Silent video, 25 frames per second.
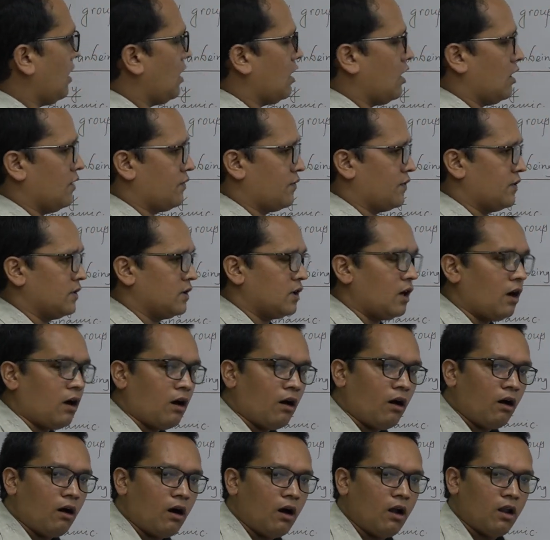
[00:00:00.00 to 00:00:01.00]
of
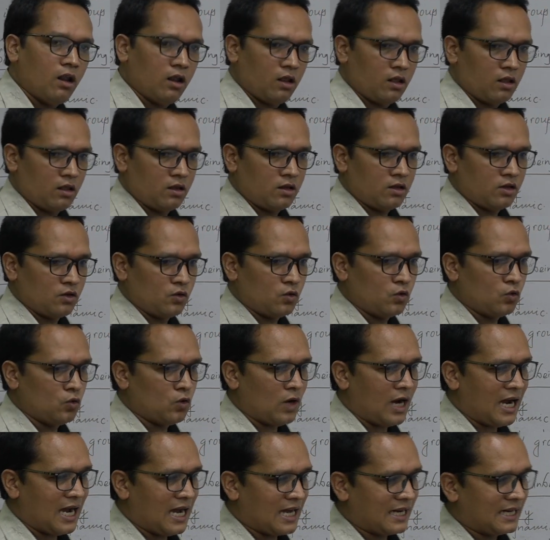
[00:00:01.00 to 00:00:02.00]
all who
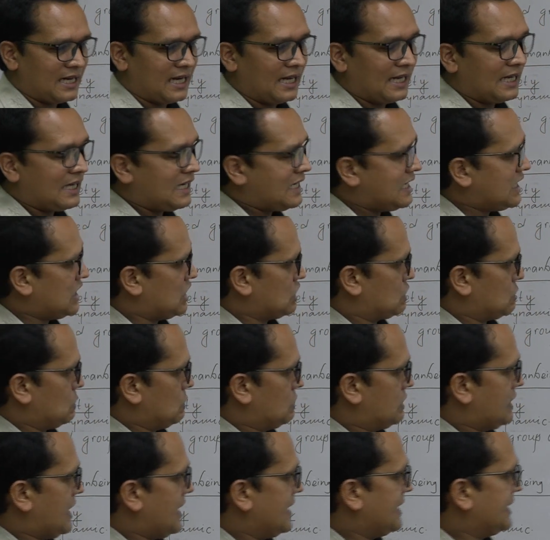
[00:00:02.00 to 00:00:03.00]
are in a
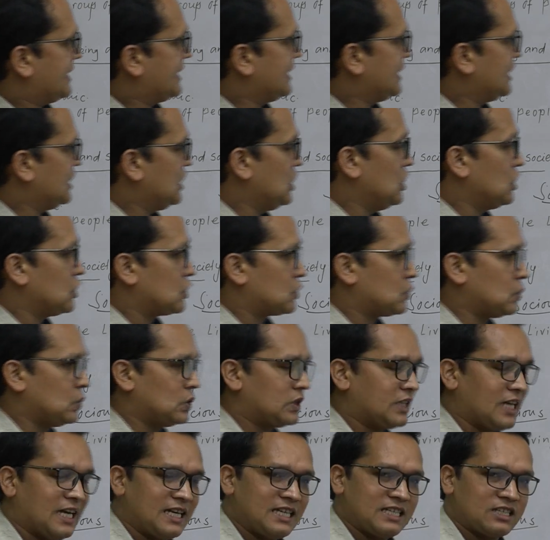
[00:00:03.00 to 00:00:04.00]
society, so
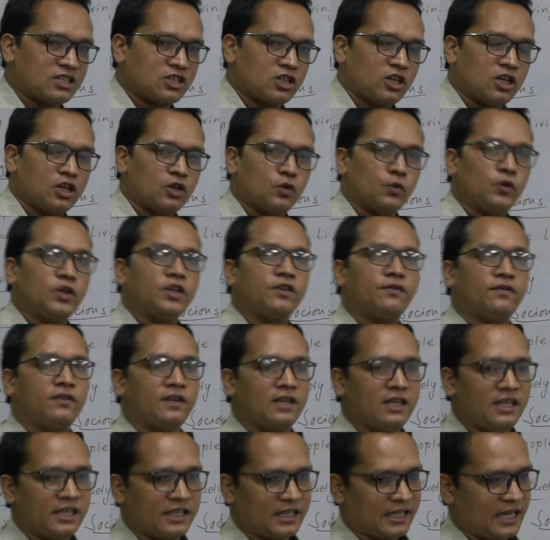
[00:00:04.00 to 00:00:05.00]
that is called we
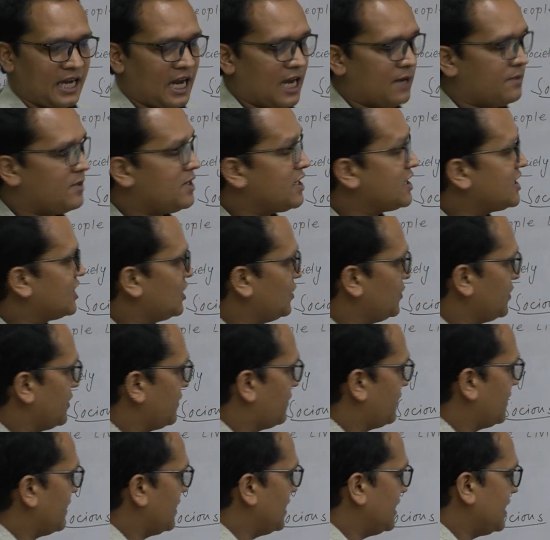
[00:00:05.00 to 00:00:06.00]
feeling, having the we
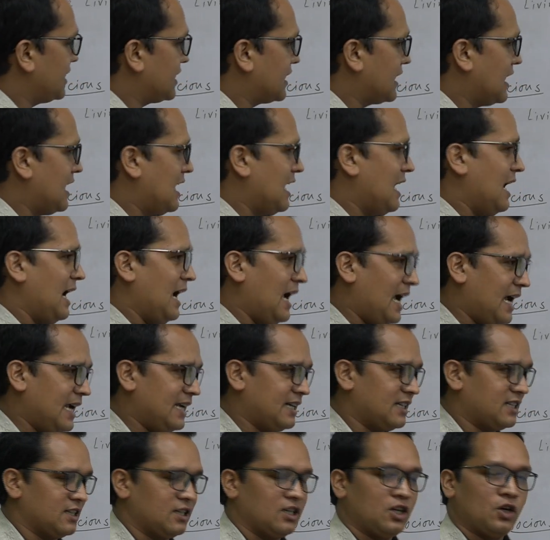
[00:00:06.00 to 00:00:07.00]
feeling.
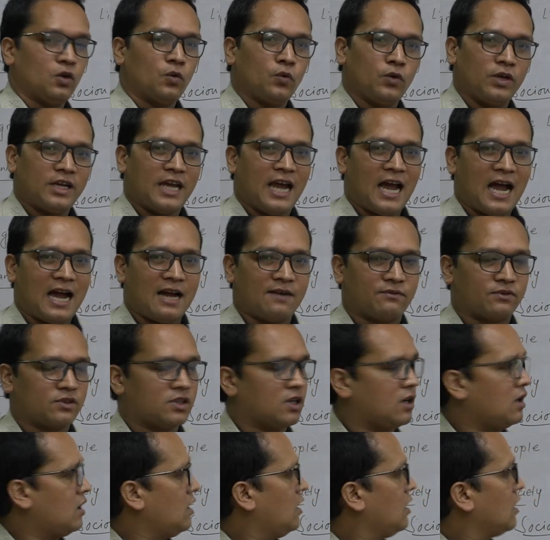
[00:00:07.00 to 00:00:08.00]
And we have
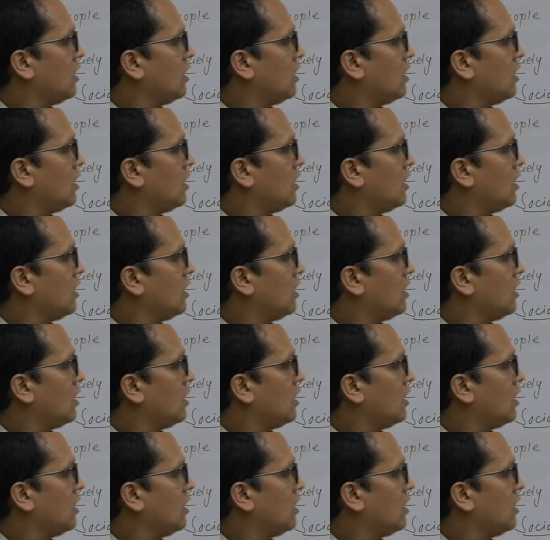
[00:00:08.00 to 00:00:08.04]
the